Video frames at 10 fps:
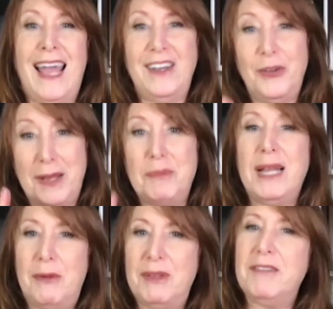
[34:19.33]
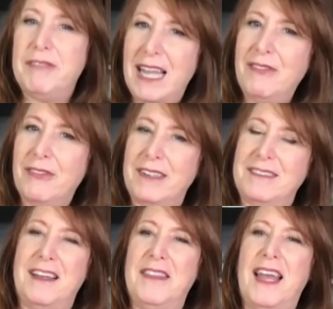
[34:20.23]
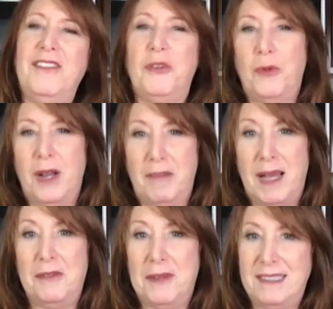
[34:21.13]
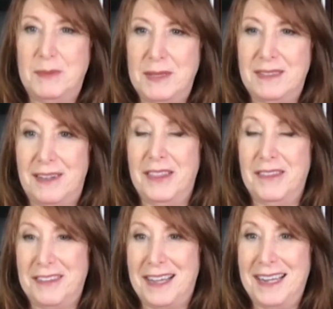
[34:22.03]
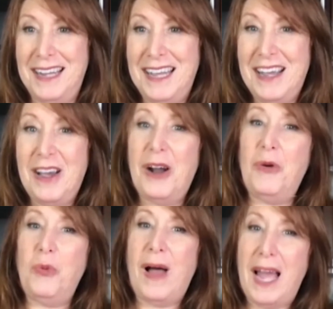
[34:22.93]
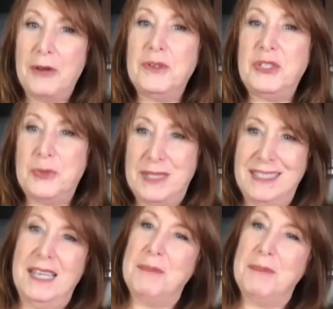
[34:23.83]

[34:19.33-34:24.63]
And you can play with the flavorings on that. So, one of my recipes on the site are Irish whiskey